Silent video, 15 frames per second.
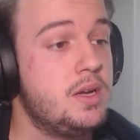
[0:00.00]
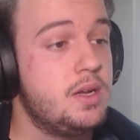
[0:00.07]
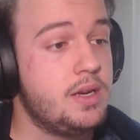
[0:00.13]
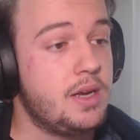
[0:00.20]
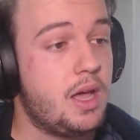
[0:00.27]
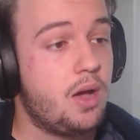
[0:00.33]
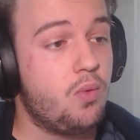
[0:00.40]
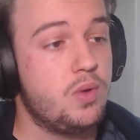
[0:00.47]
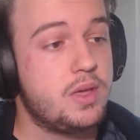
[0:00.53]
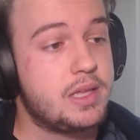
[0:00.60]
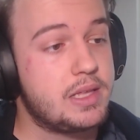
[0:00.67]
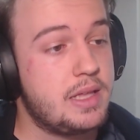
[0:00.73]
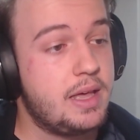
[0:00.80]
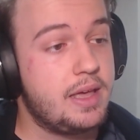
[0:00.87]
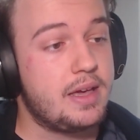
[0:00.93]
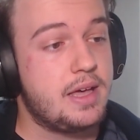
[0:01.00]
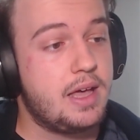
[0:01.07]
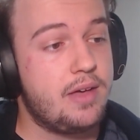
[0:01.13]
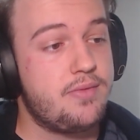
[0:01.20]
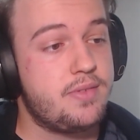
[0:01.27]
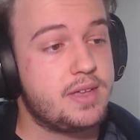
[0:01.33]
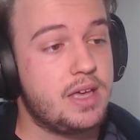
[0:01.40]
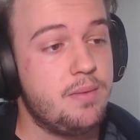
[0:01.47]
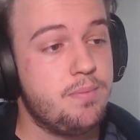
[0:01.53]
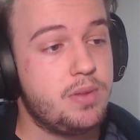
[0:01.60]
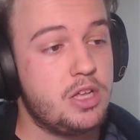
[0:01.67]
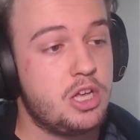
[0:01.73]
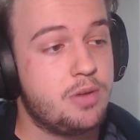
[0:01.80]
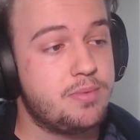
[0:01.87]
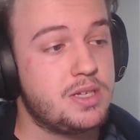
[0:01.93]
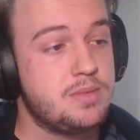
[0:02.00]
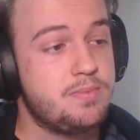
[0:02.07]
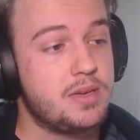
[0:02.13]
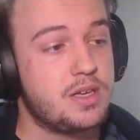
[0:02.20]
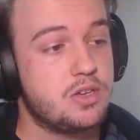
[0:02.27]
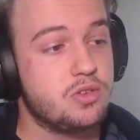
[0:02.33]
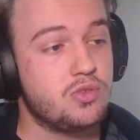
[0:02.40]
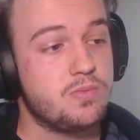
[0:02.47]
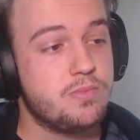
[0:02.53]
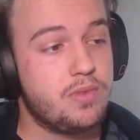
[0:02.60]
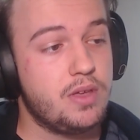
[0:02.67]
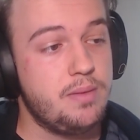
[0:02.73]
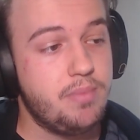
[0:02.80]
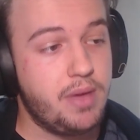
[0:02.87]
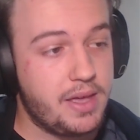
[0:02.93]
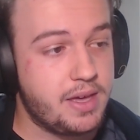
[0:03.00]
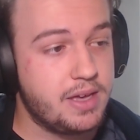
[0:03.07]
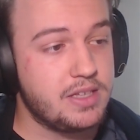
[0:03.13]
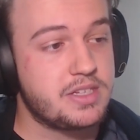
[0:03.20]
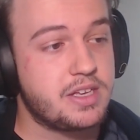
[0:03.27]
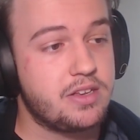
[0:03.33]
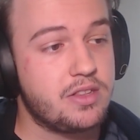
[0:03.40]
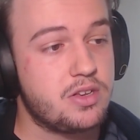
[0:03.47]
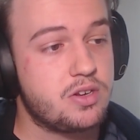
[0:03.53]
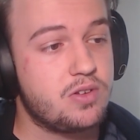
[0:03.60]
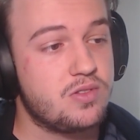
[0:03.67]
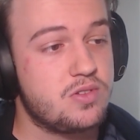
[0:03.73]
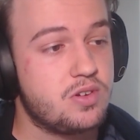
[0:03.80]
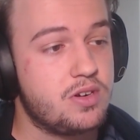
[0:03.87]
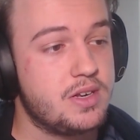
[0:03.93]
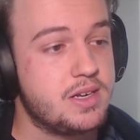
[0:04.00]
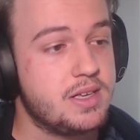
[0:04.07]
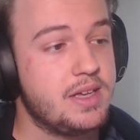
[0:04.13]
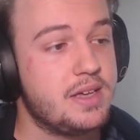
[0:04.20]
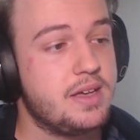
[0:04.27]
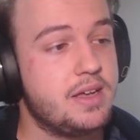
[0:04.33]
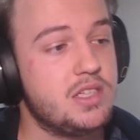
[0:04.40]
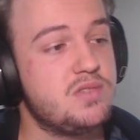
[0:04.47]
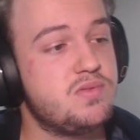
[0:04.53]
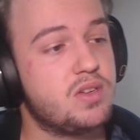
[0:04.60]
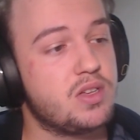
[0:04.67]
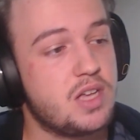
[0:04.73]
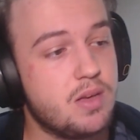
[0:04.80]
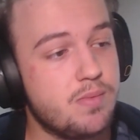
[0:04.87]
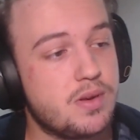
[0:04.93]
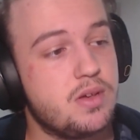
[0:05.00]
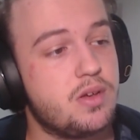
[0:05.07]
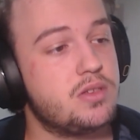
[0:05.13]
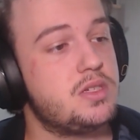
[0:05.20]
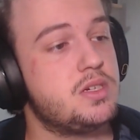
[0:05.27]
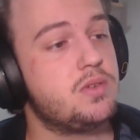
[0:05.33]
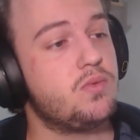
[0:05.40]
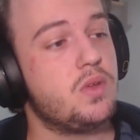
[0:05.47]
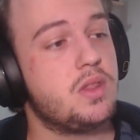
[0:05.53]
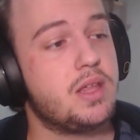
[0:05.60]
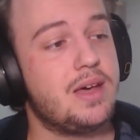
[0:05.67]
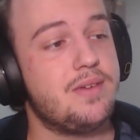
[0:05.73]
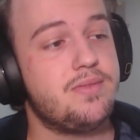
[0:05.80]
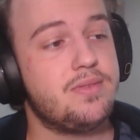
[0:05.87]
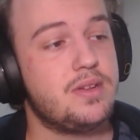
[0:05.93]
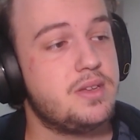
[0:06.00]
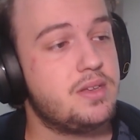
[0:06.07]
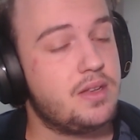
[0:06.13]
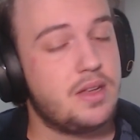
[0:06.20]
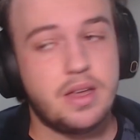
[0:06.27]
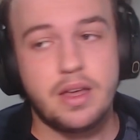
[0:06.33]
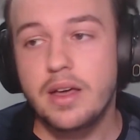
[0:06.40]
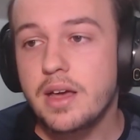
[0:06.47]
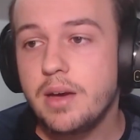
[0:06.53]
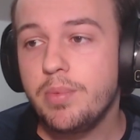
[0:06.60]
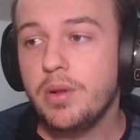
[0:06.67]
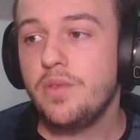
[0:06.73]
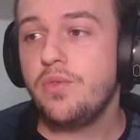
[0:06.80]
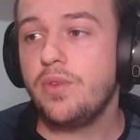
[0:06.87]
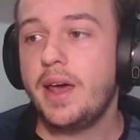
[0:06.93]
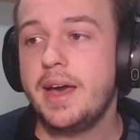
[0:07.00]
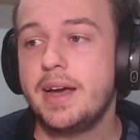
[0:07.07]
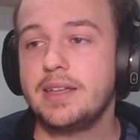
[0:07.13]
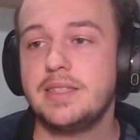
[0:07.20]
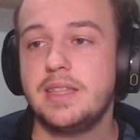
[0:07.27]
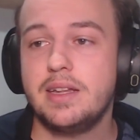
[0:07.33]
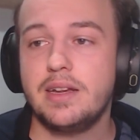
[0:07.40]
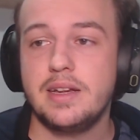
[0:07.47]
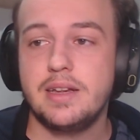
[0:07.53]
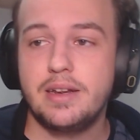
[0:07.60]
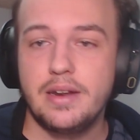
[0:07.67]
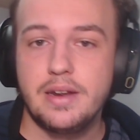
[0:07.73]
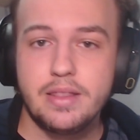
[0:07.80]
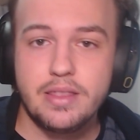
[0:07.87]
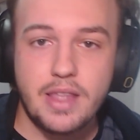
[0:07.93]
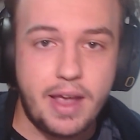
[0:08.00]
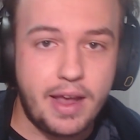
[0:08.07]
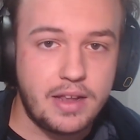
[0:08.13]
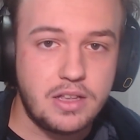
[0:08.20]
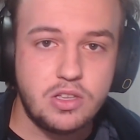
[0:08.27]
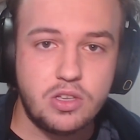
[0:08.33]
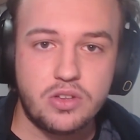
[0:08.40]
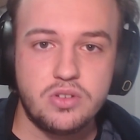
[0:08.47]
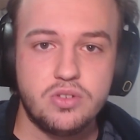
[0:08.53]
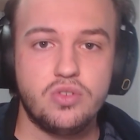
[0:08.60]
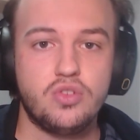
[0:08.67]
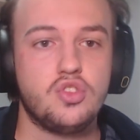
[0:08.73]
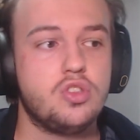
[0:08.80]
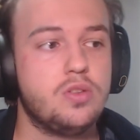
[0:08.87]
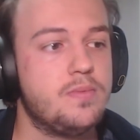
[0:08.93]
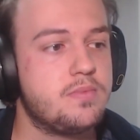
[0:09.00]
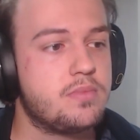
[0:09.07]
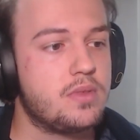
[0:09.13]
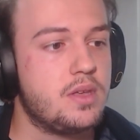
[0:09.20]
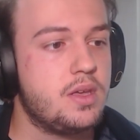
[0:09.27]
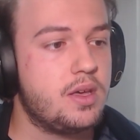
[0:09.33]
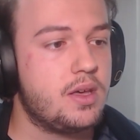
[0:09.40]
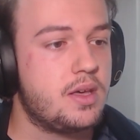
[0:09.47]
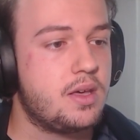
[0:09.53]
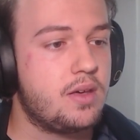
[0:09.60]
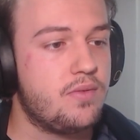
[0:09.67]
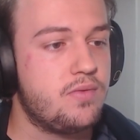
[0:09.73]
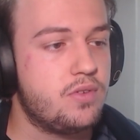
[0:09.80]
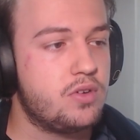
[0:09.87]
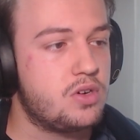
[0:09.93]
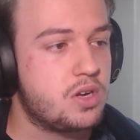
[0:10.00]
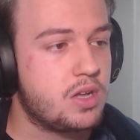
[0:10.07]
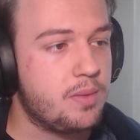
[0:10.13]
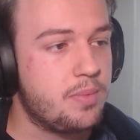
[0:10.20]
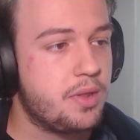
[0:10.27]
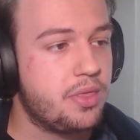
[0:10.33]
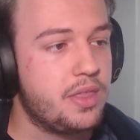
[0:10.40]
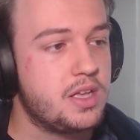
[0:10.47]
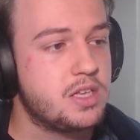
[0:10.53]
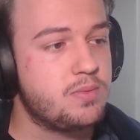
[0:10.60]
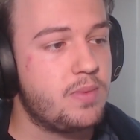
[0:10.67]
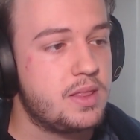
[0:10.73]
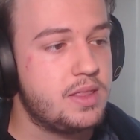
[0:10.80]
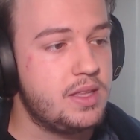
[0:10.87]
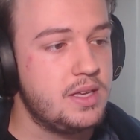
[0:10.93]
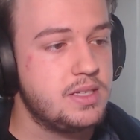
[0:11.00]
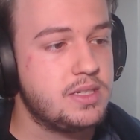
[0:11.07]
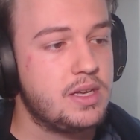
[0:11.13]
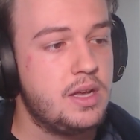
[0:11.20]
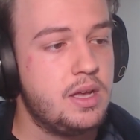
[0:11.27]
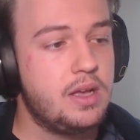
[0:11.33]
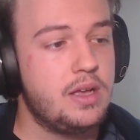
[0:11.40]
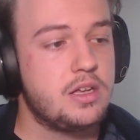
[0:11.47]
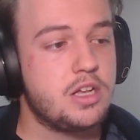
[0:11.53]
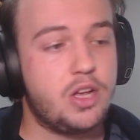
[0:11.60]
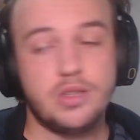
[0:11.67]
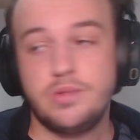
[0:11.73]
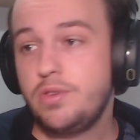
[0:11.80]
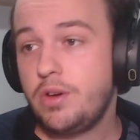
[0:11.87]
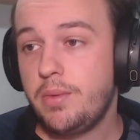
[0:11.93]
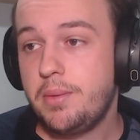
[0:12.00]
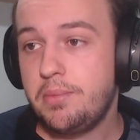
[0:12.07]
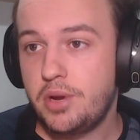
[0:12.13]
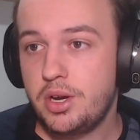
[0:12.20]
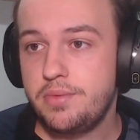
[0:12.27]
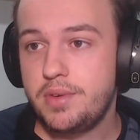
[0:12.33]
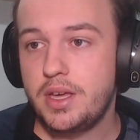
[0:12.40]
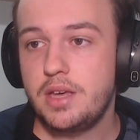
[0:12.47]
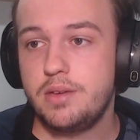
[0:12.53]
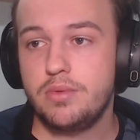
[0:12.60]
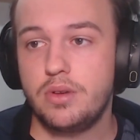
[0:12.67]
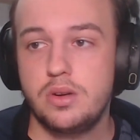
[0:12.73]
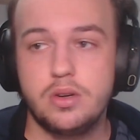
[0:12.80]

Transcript: Now I have gameplay object because in my case character controller inherits from gameplay object. We have a couple of flags that are then used for a couple of things, but this comes from a mono behavior.